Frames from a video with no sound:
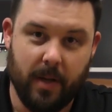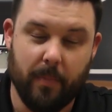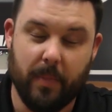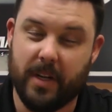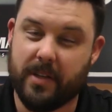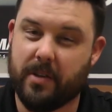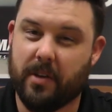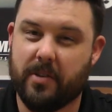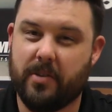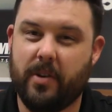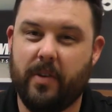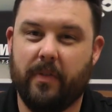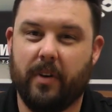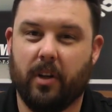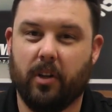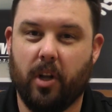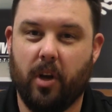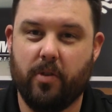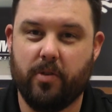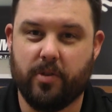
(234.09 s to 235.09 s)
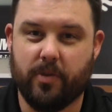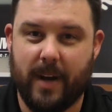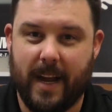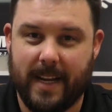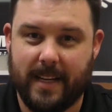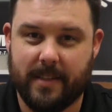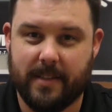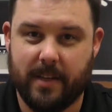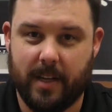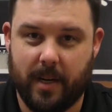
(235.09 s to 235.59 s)
but it's also even a low
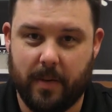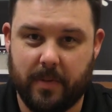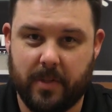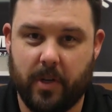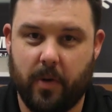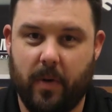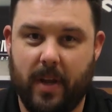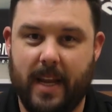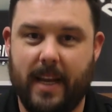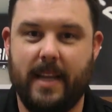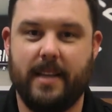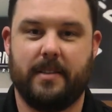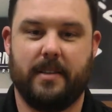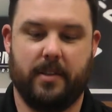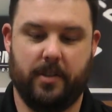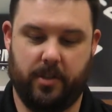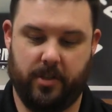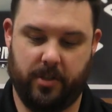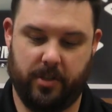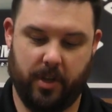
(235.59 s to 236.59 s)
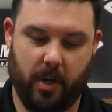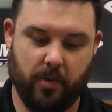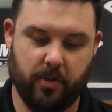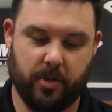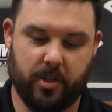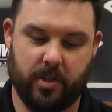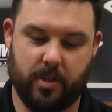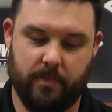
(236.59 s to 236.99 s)
drag setup, so it isn't so